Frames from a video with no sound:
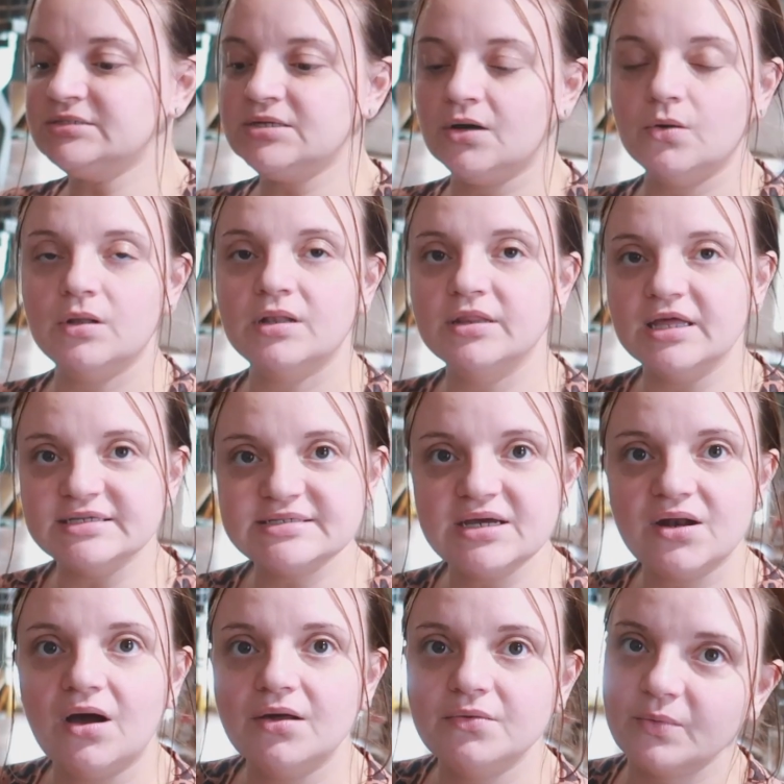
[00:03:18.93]
So let's
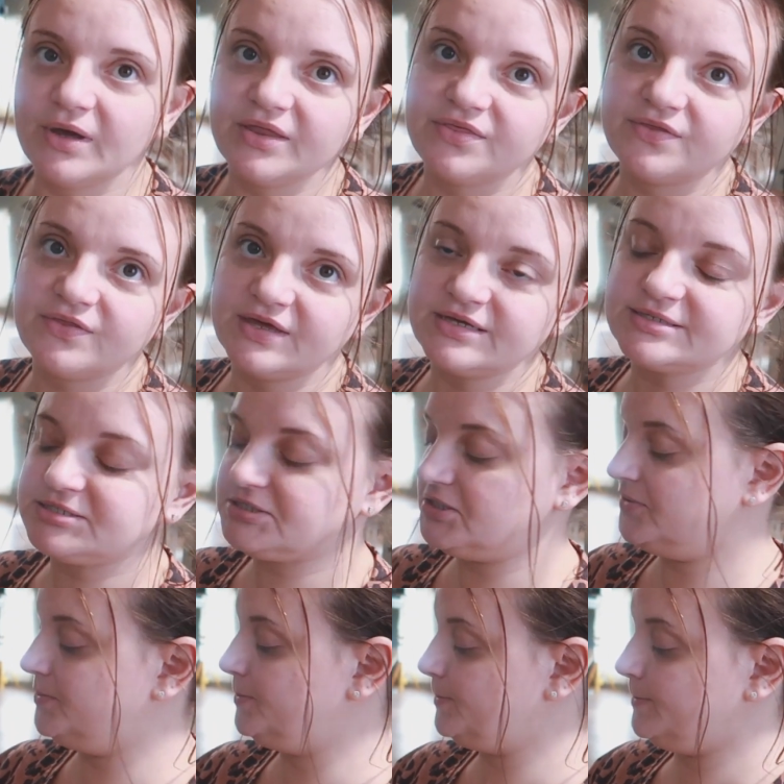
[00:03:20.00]
get on with
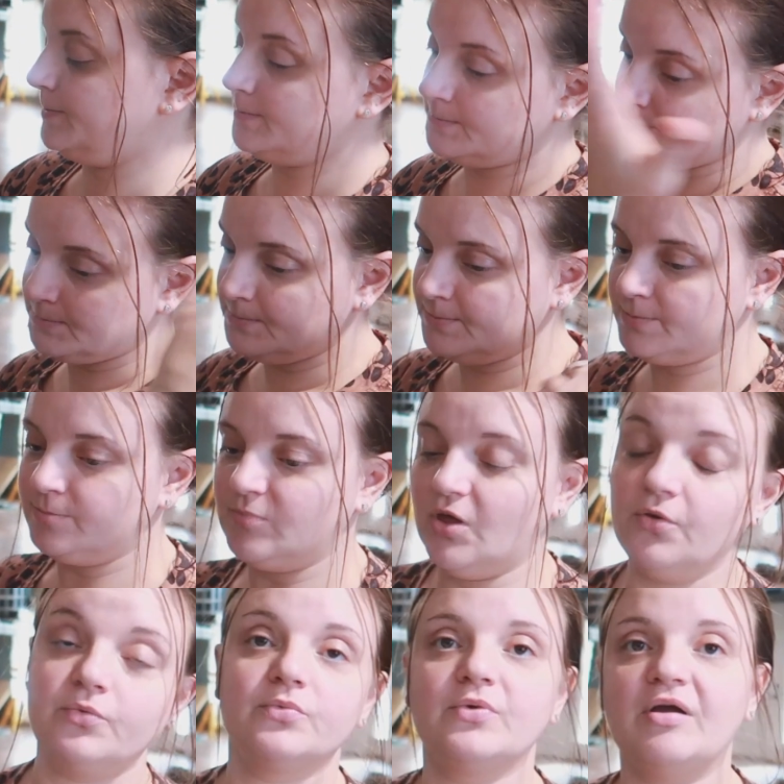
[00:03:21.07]
this
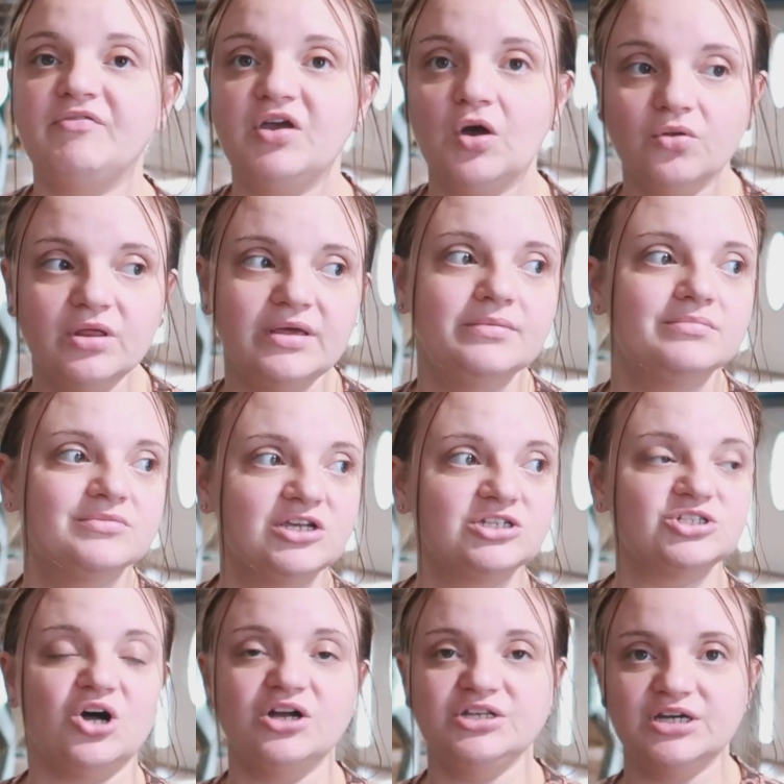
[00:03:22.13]
ravioli,
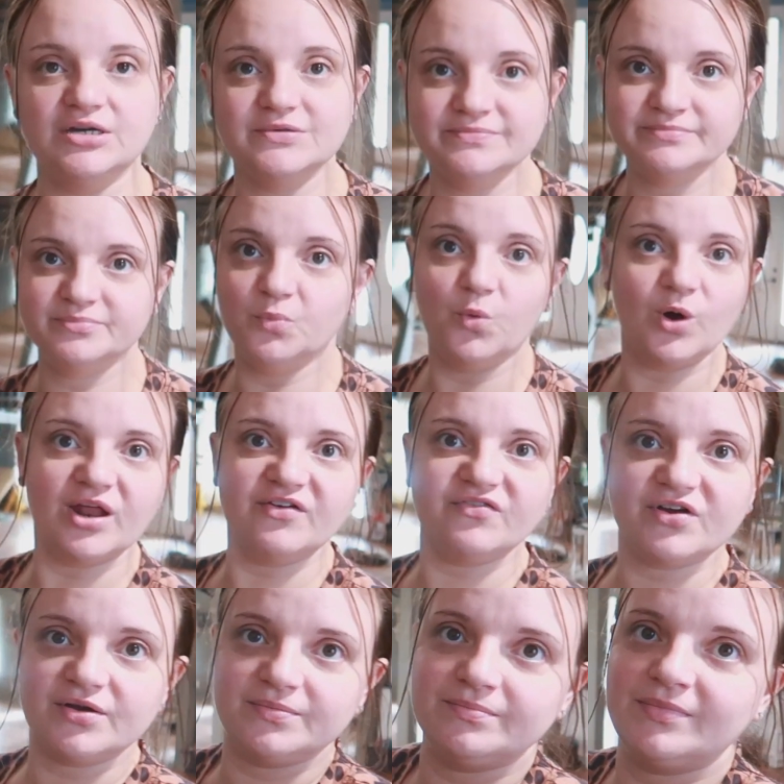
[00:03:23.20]
lasagna,
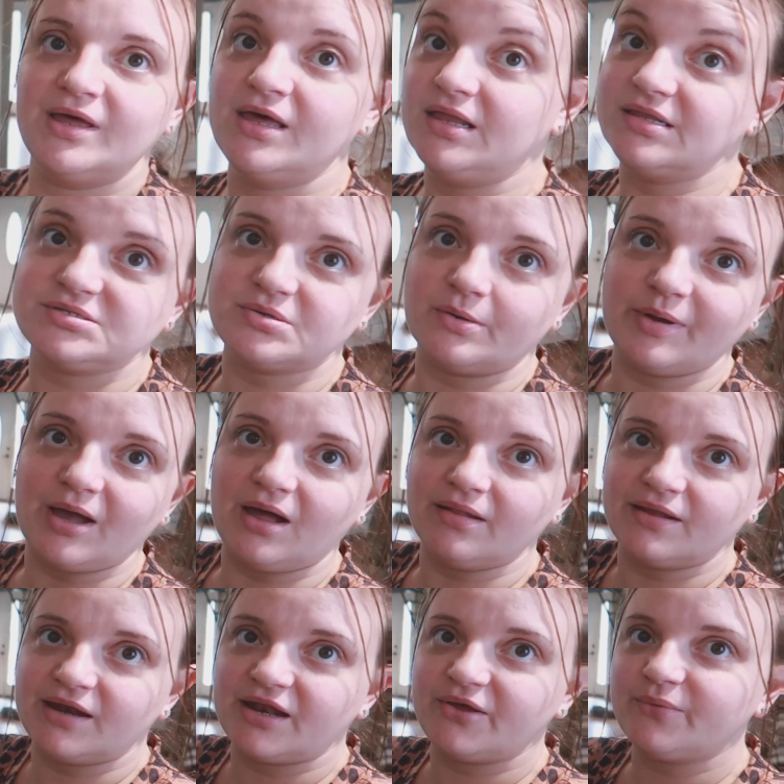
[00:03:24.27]
whatever. That's what we
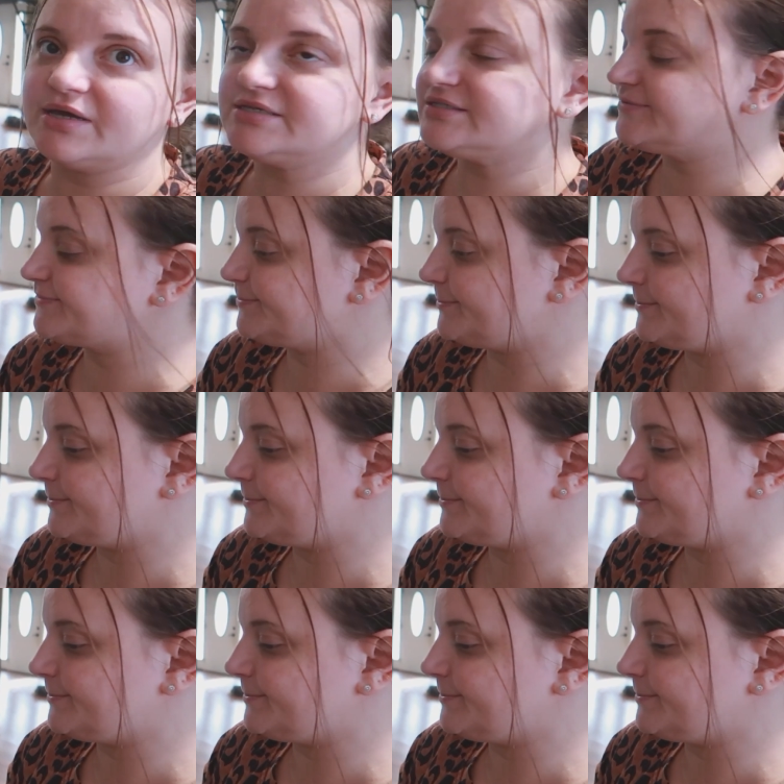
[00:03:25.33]
call it anyways.